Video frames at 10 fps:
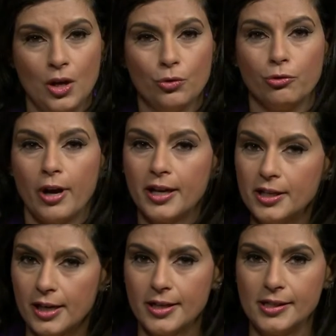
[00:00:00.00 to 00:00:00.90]

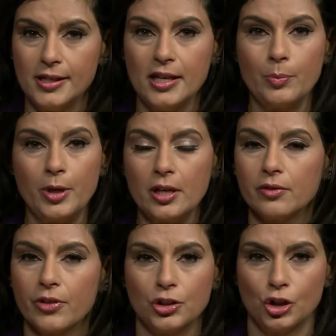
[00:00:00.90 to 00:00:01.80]
Recognizing the appeal
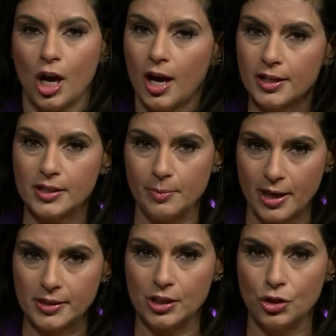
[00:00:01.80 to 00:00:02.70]
of the jihadist
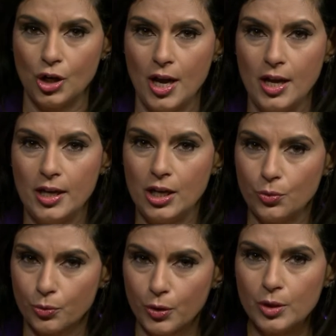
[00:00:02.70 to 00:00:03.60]
message, he
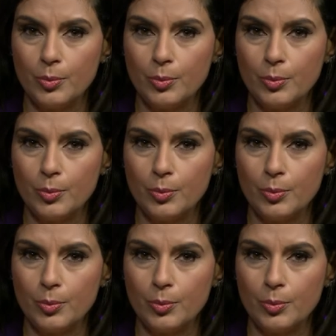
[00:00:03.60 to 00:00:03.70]
wrote a